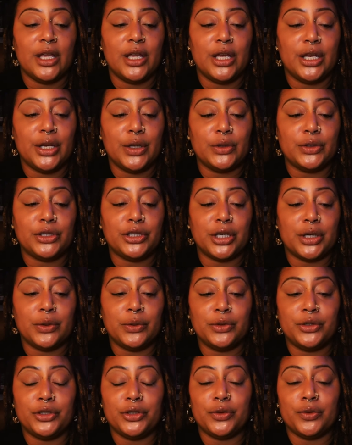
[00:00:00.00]
you know,
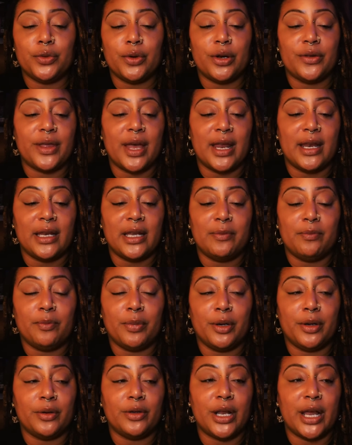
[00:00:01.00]
showed you, or
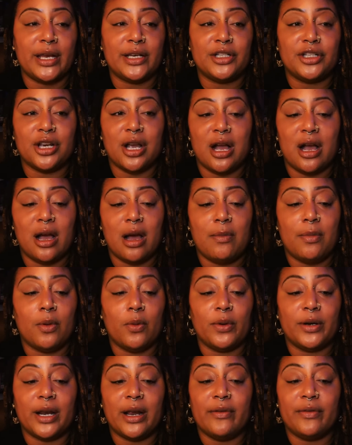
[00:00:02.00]
that job,
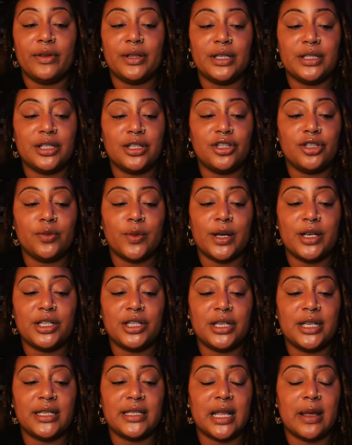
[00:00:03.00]
or whatever the
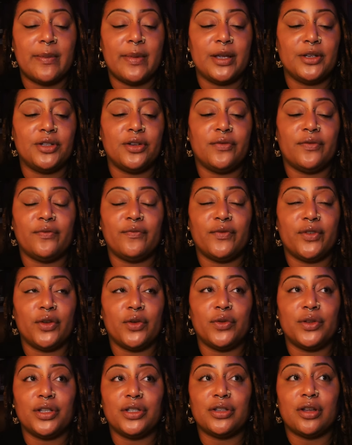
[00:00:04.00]
situation is that makes you
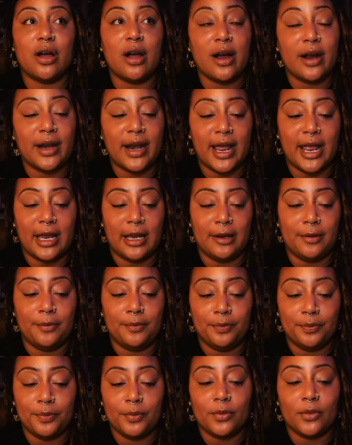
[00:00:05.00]
feel this heartache
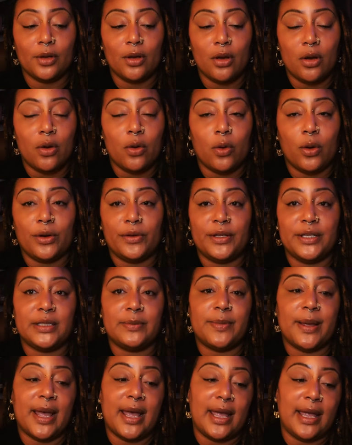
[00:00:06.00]
or
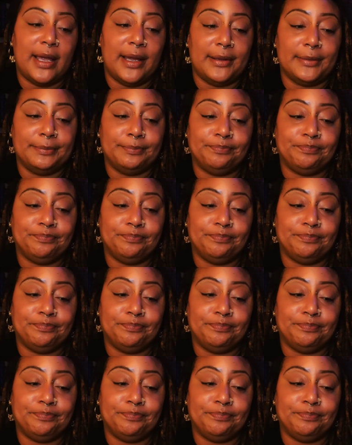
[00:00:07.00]
this pain,